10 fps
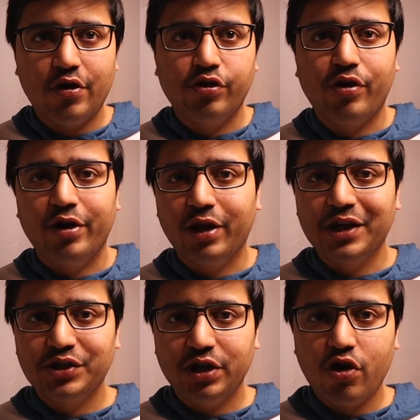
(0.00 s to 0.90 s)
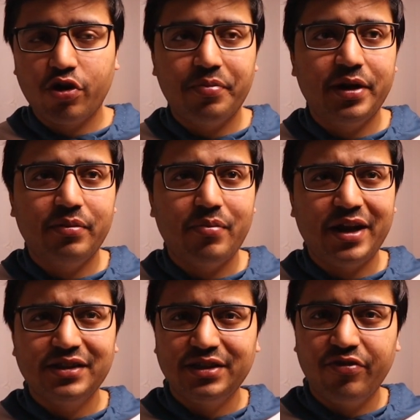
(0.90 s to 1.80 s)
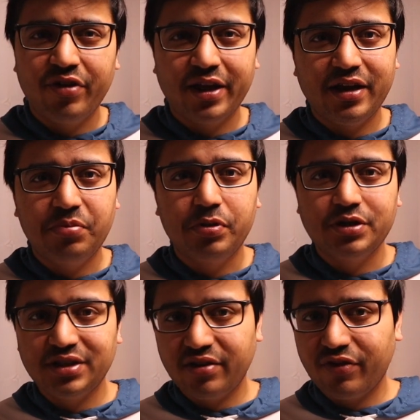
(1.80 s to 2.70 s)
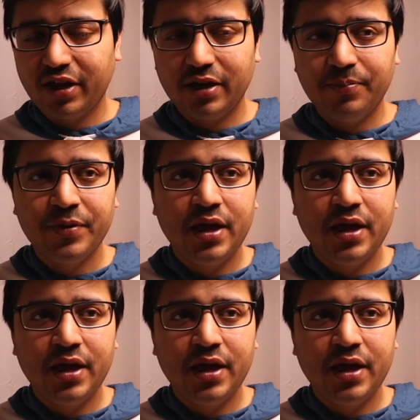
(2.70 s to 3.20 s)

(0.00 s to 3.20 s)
or your educational document, marriage certificate, birth certificate.